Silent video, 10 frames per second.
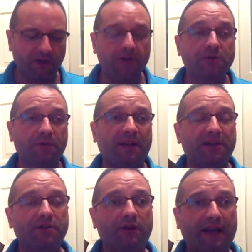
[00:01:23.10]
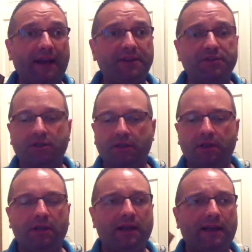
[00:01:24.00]
a string action gauge
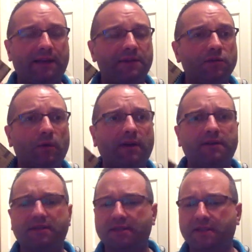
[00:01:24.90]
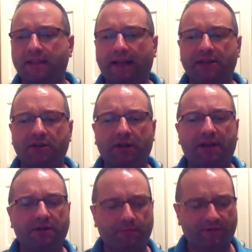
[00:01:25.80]
like this one. This is a steel action
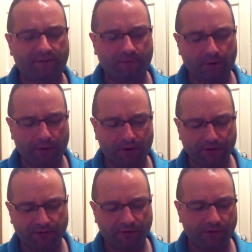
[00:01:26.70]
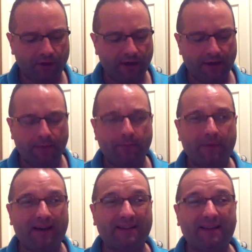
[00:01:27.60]
gauge, very useful.
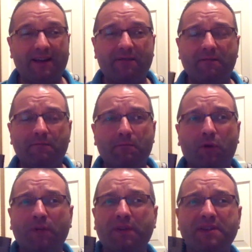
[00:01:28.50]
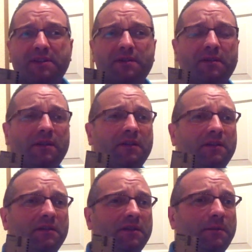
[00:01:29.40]
But I bought this
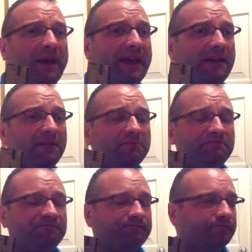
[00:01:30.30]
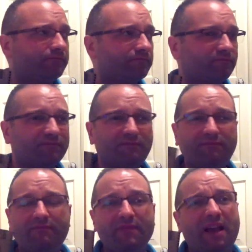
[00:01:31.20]
in eBay,
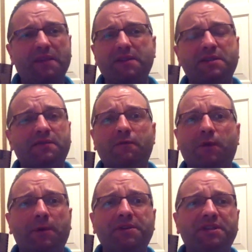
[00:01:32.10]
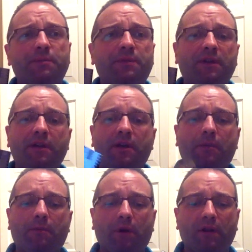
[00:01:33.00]
and this is a very cheap
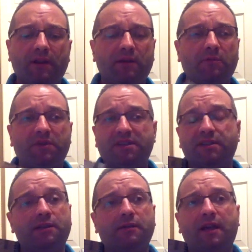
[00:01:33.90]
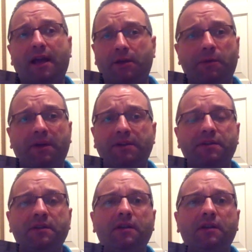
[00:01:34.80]
model which is not accurate.